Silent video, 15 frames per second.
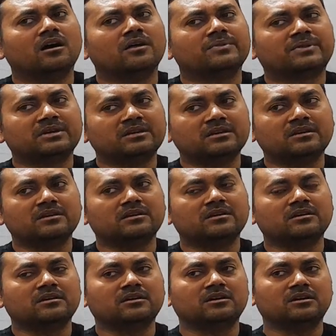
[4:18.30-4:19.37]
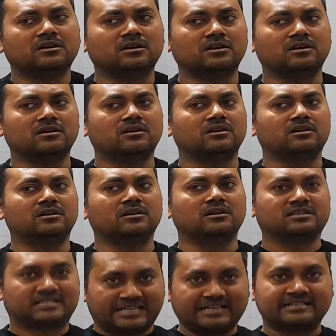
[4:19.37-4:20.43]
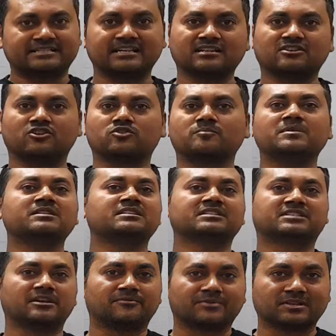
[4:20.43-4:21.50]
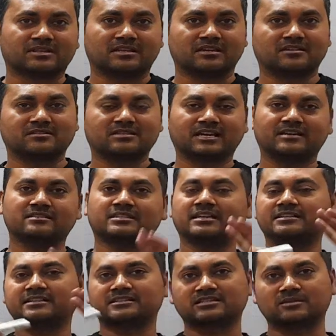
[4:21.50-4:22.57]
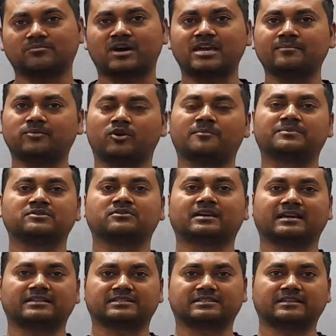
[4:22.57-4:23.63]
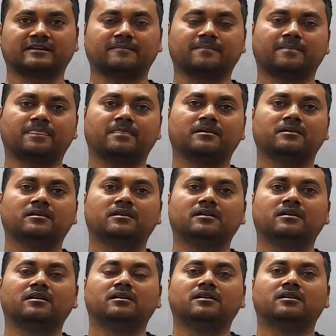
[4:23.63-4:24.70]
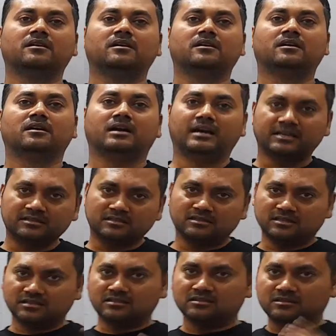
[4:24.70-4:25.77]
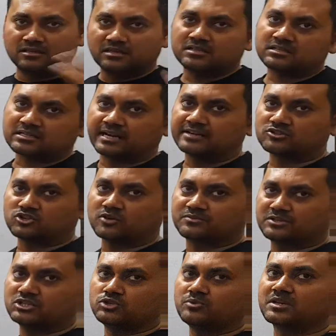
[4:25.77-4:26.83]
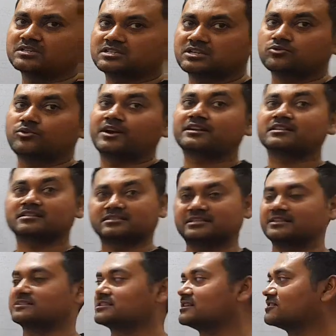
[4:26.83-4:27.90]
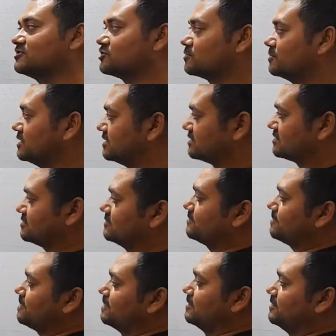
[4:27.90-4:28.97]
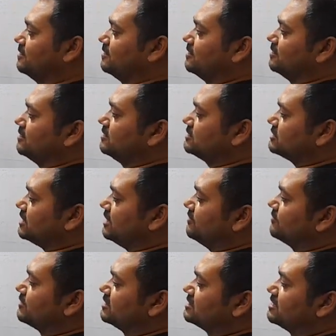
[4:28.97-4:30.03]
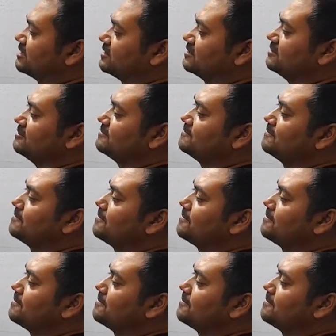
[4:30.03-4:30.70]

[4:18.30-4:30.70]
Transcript: The central government is everything. That is the my Bob, you can say. And in these kinds of situations where the central government is everything,